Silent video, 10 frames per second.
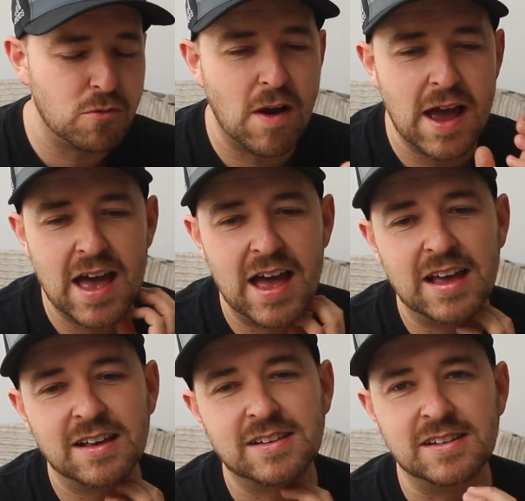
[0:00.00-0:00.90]

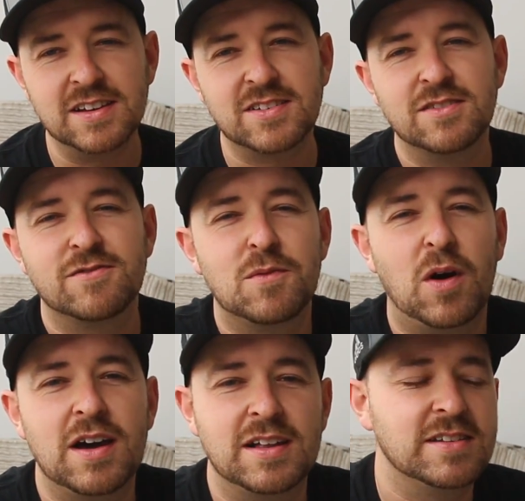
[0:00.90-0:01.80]
rare condition from
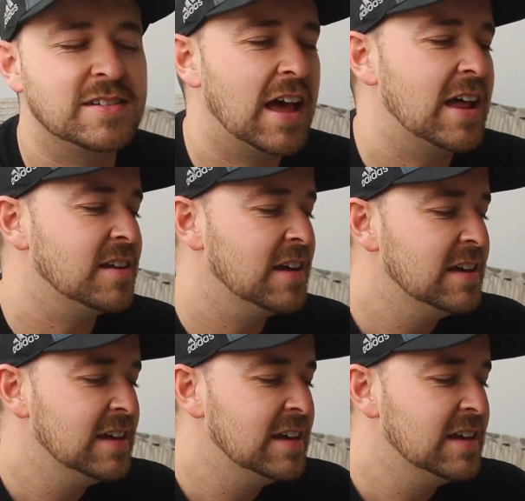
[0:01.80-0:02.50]
what I understand,